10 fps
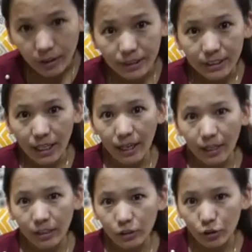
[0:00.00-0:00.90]

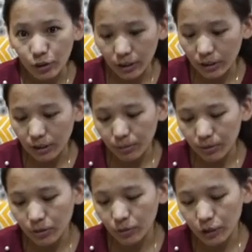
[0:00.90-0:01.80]
snacks or
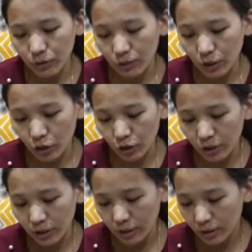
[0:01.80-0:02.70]
eatables which we
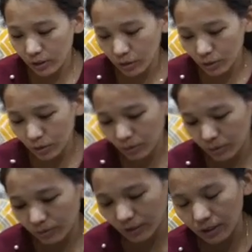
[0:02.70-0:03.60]
got it.
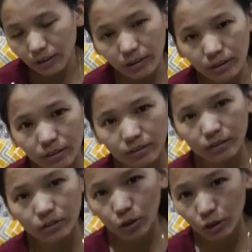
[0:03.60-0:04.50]
So within
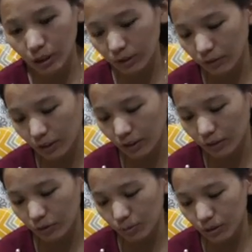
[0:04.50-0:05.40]
this, all are
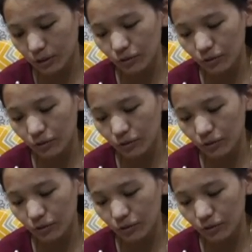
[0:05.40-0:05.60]
within rupees